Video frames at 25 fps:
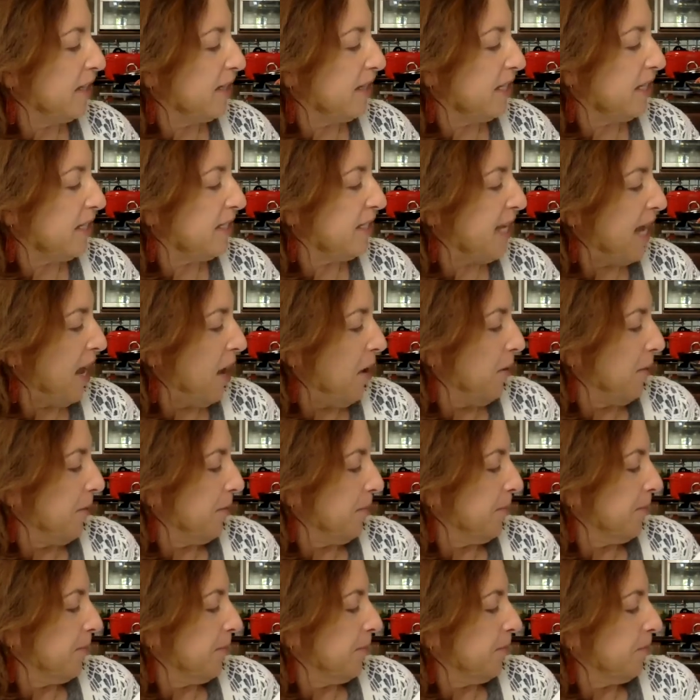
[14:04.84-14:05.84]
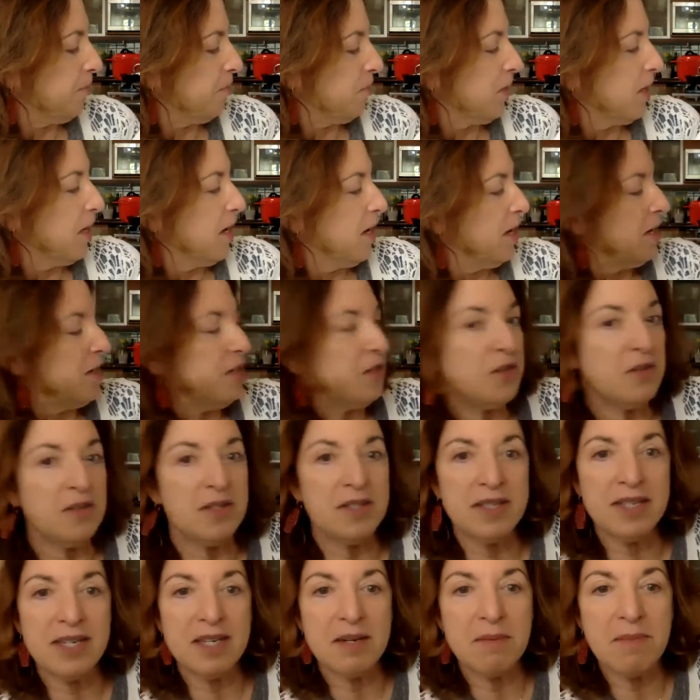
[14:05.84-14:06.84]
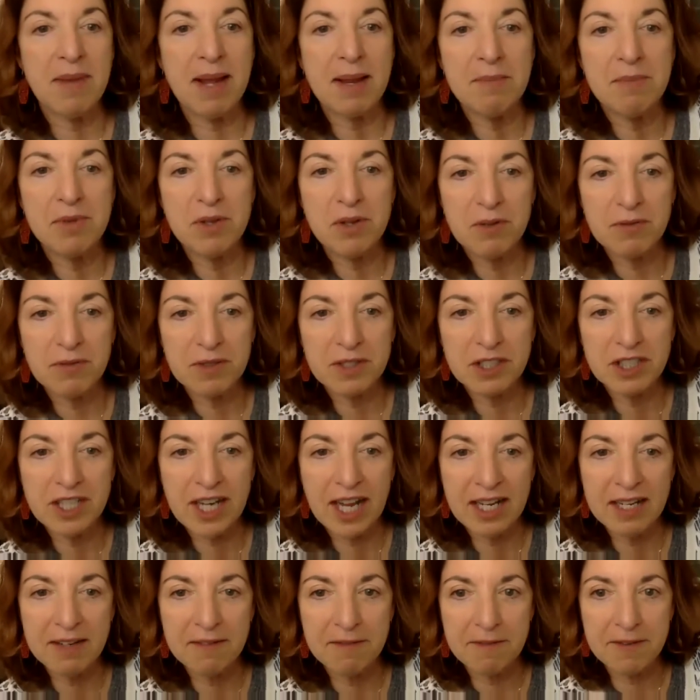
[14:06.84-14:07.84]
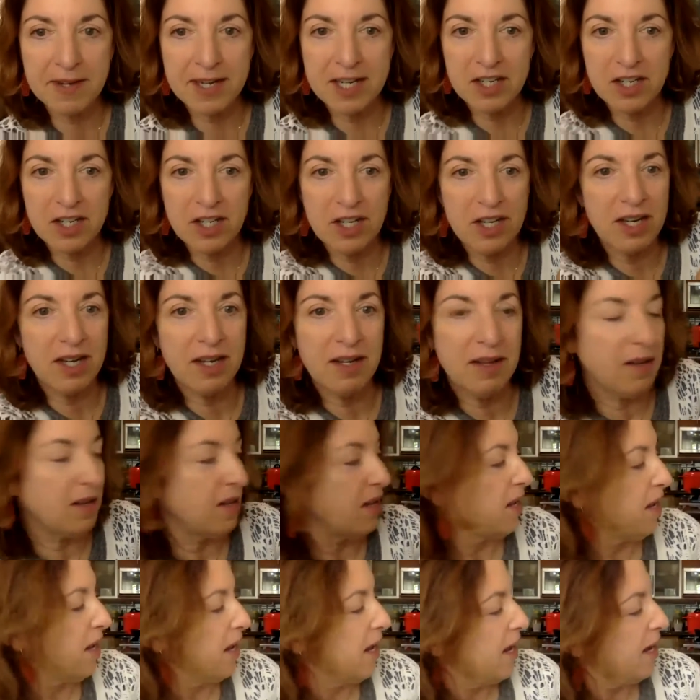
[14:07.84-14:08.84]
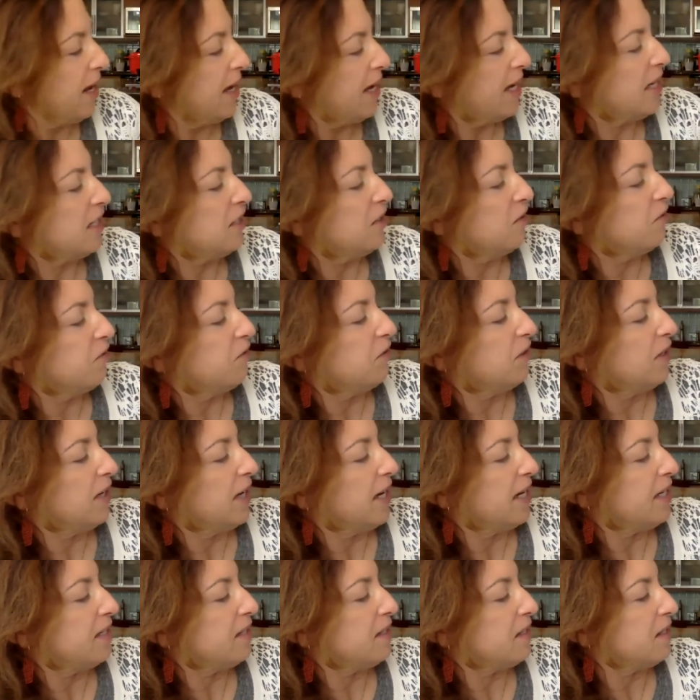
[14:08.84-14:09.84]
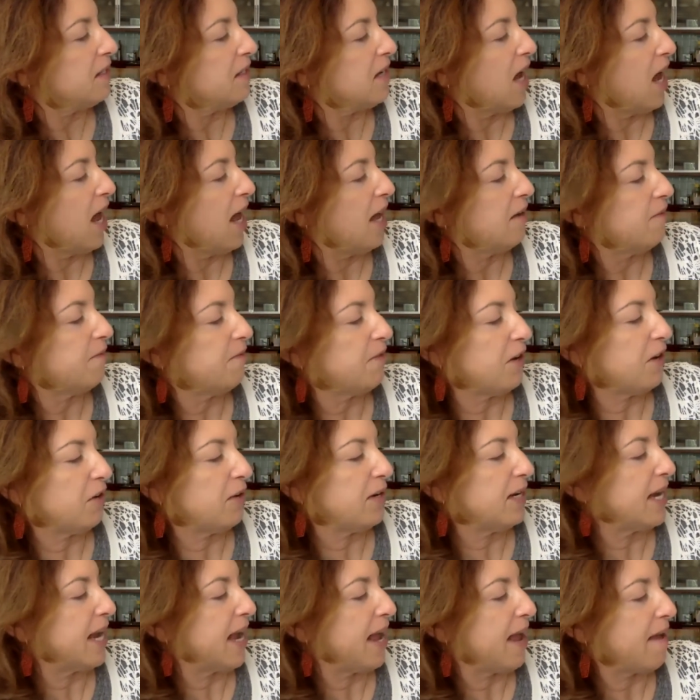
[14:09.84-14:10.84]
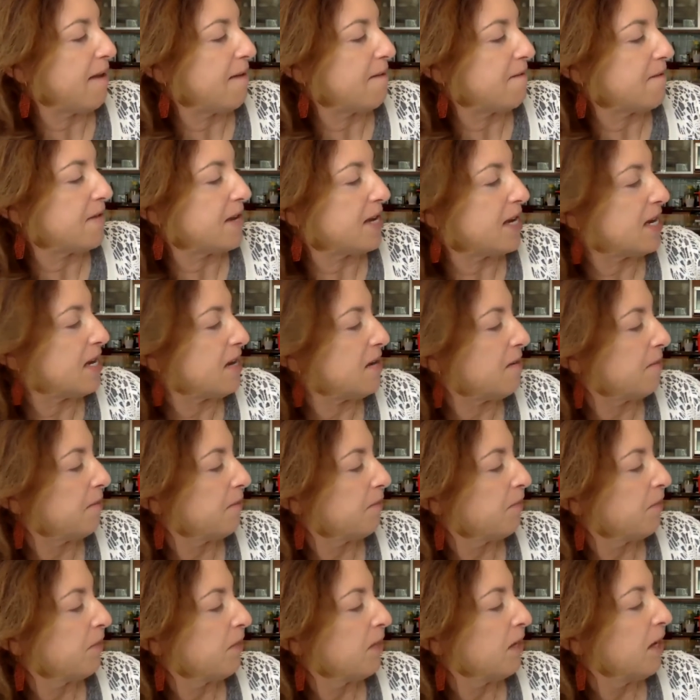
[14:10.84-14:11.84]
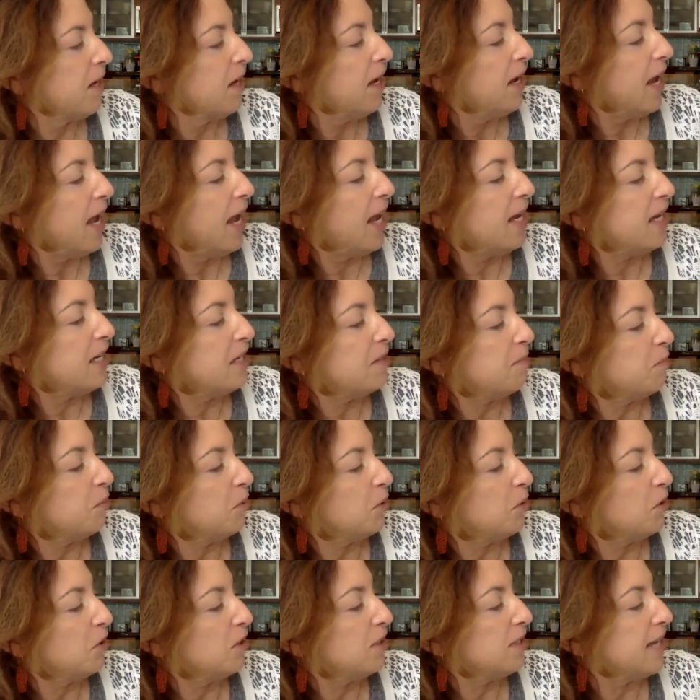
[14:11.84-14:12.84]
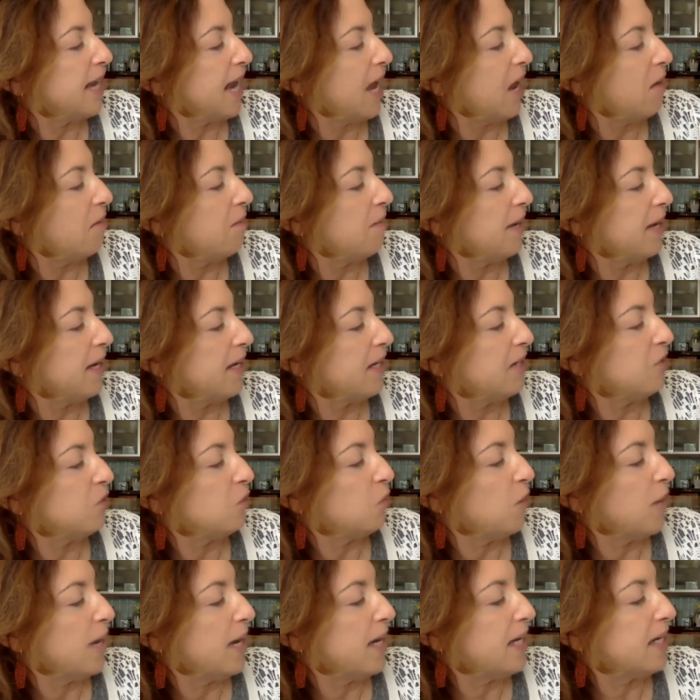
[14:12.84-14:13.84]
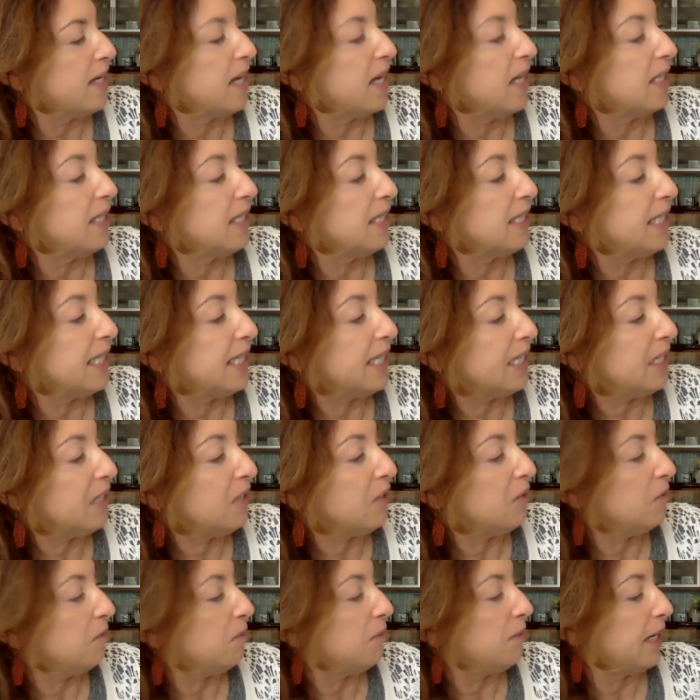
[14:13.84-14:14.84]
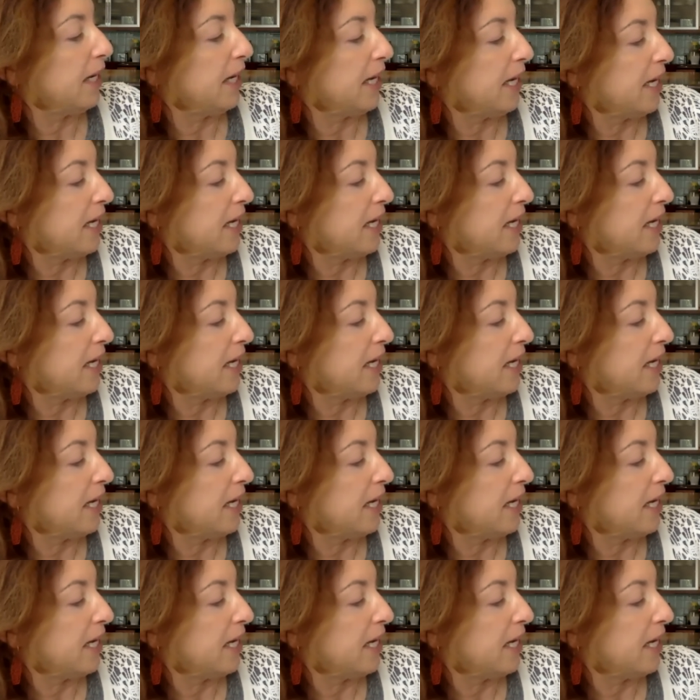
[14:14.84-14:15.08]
this out. Do you see my beautiful jellyfish? It's not very heavy, and it's pulled down by its weight a little bit,